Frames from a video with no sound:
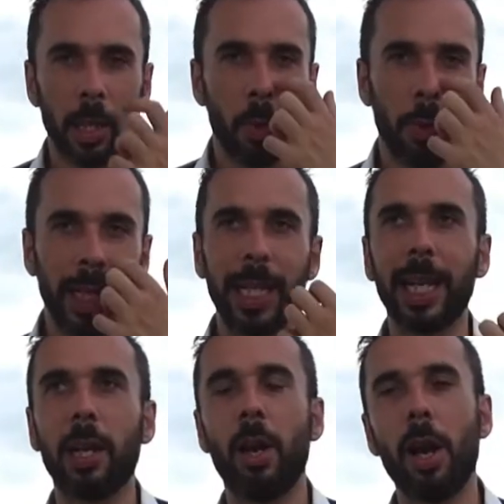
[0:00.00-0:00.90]
We
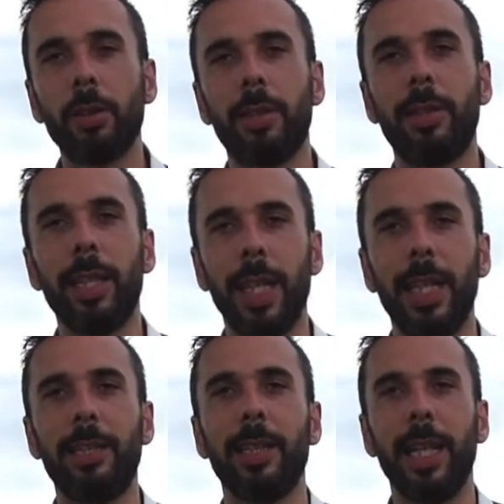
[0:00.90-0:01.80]
didn't lost
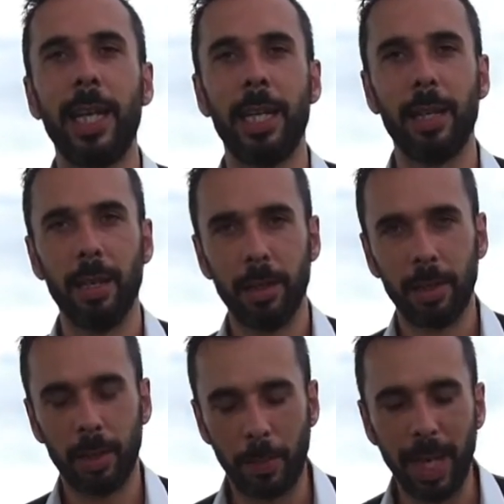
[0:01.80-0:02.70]
it in
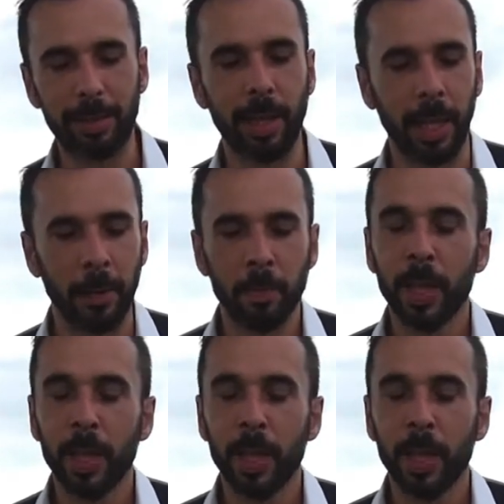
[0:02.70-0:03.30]
the mixing.